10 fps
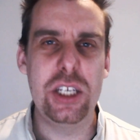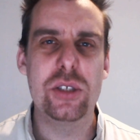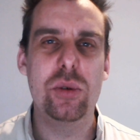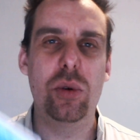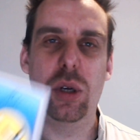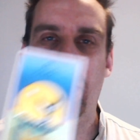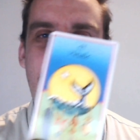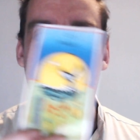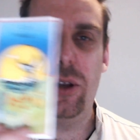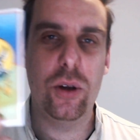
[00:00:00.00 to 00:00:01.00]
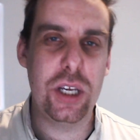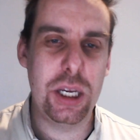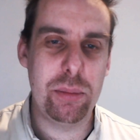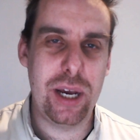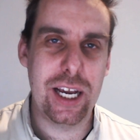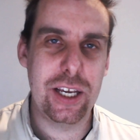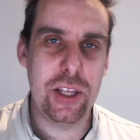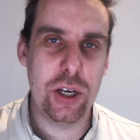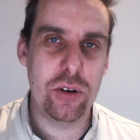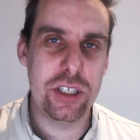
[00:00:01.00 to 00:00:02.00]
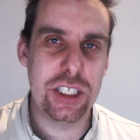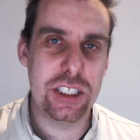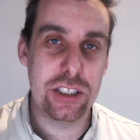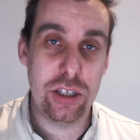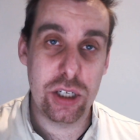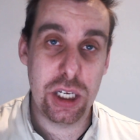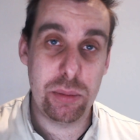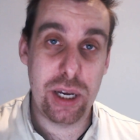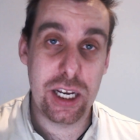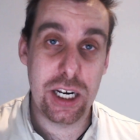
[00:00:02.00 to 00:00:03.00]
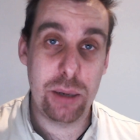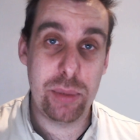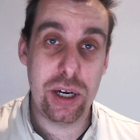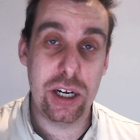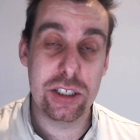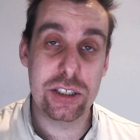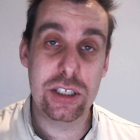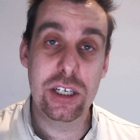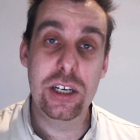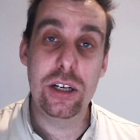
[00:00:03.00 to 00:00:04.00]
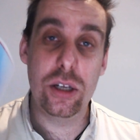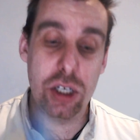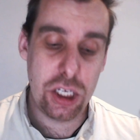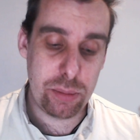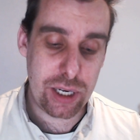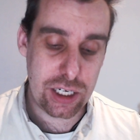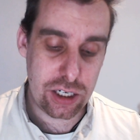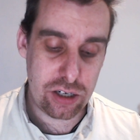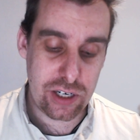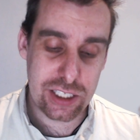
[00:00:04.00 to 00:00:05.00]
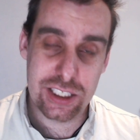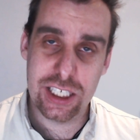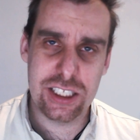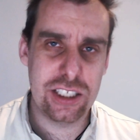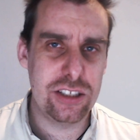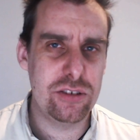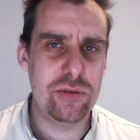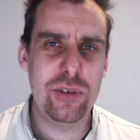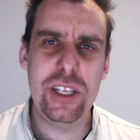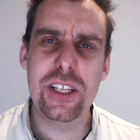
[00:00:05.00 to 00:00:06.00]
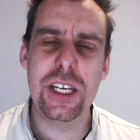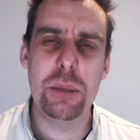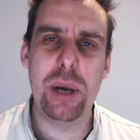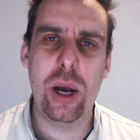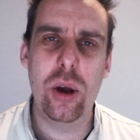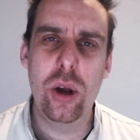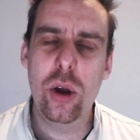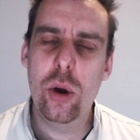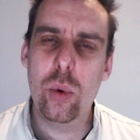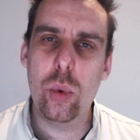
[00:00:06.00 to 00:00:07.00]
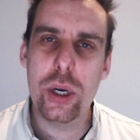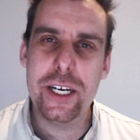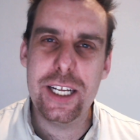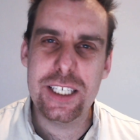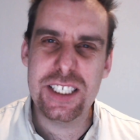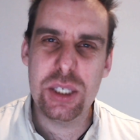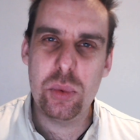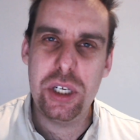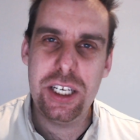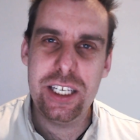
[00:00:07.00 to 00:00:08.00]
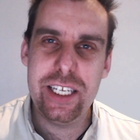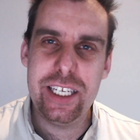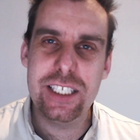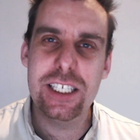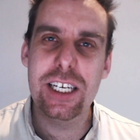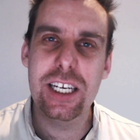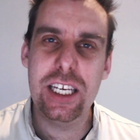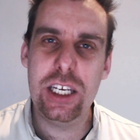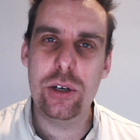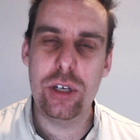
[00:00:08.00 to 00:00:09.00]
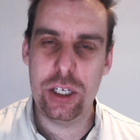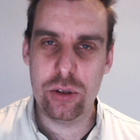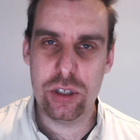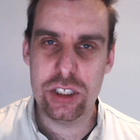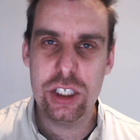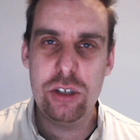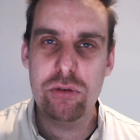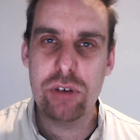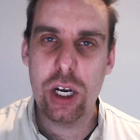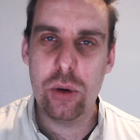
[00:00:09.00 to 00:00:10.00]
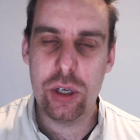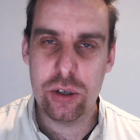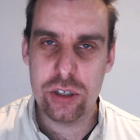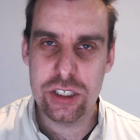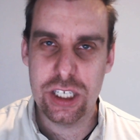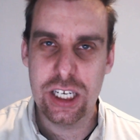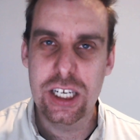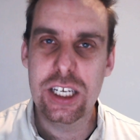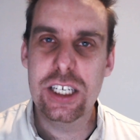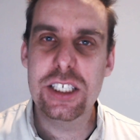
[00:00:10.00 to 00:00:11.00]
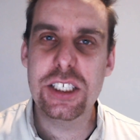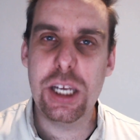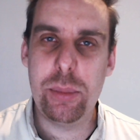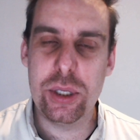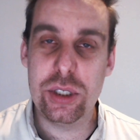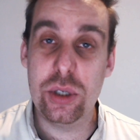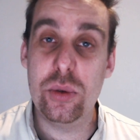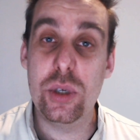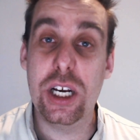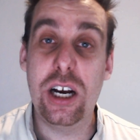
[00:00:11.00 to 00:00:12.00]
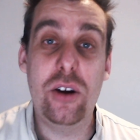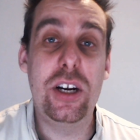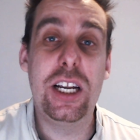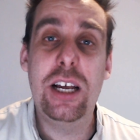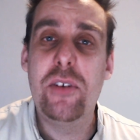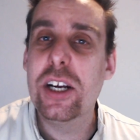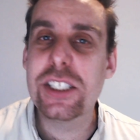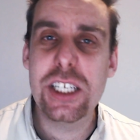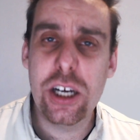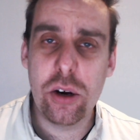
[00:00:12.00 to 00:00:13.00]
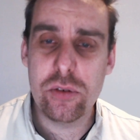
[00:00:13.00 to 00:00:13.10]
all about looking back at the origins, looking back at our past, looking back at our ancestors, and rethink about what it is that we need to heal in order to grow, in order to step into who we are and love ourselves.